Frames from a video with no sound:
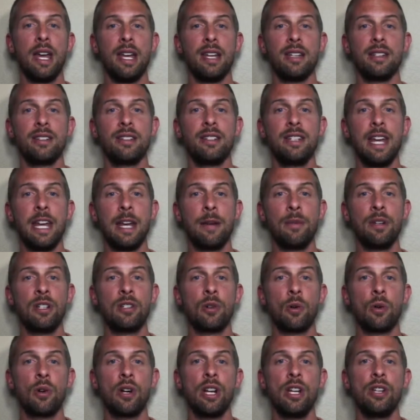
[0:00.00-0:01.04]
is
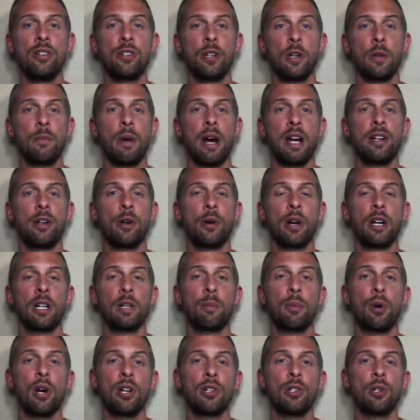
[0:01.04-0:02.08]
damaged or injured by
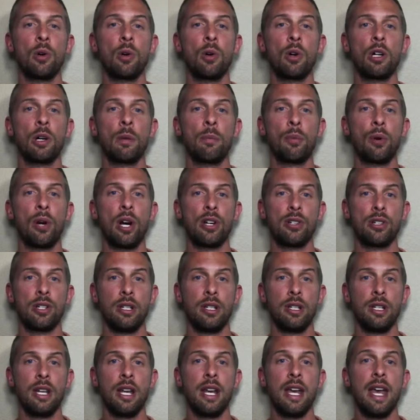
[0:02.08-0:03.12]
direct pressure or
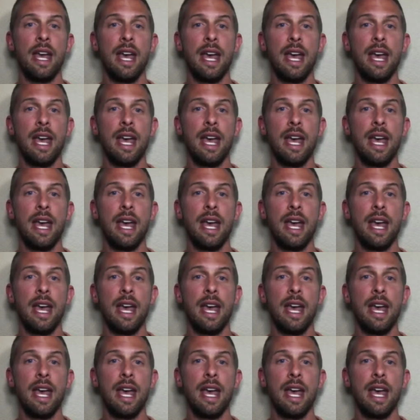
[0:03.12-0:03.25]
compression